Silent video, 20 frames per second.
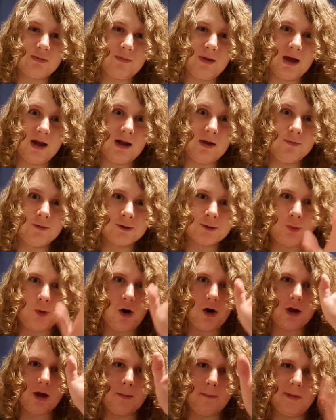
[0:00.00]
and he was
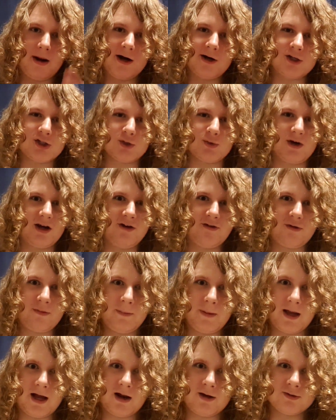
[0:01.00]
walking miles away from me,
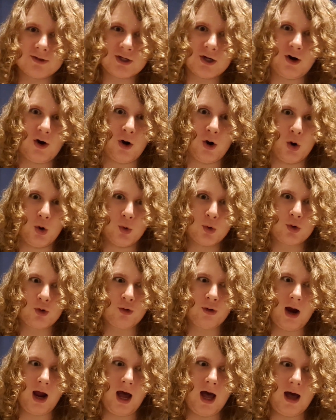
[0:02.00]
and I was like, oh
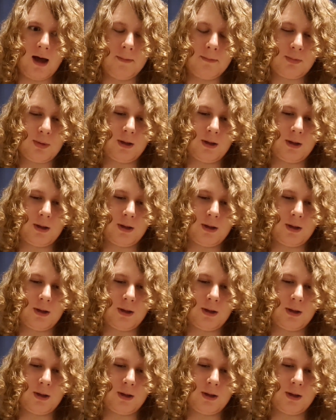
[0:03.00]
crap.